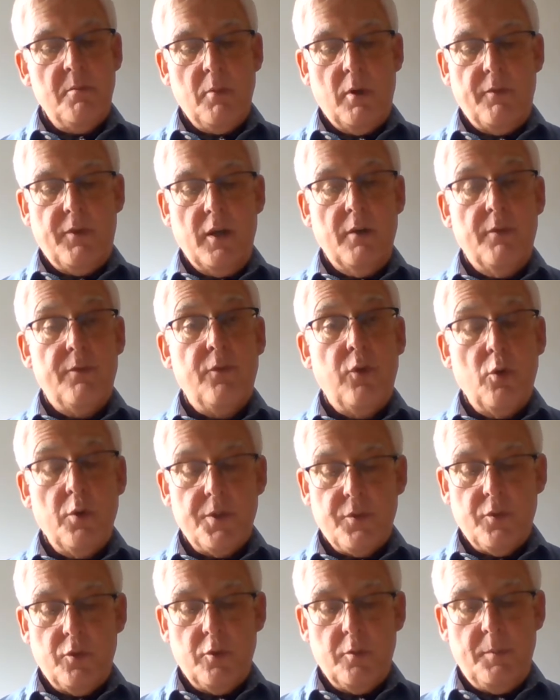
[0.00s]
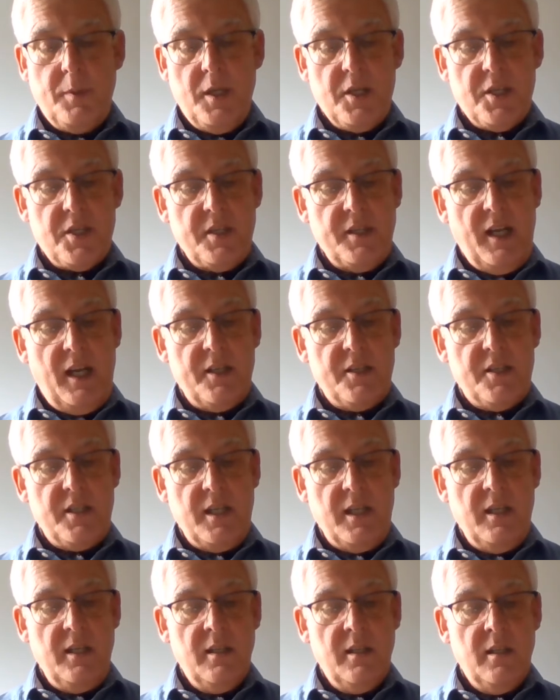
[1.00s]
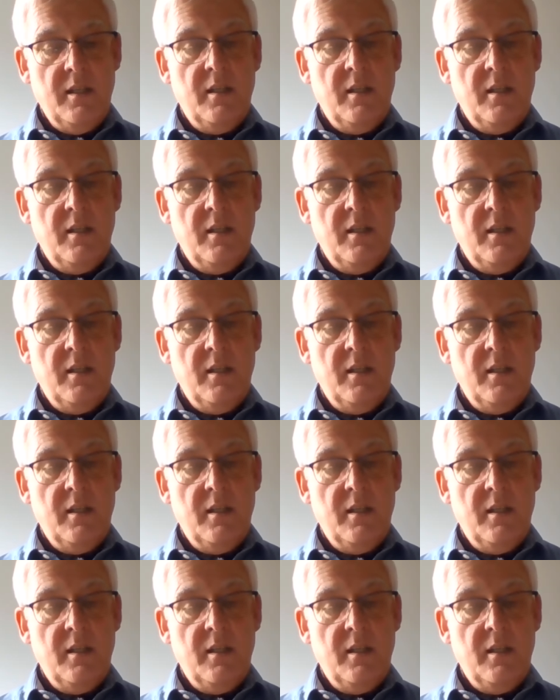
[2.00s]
of her forceful personality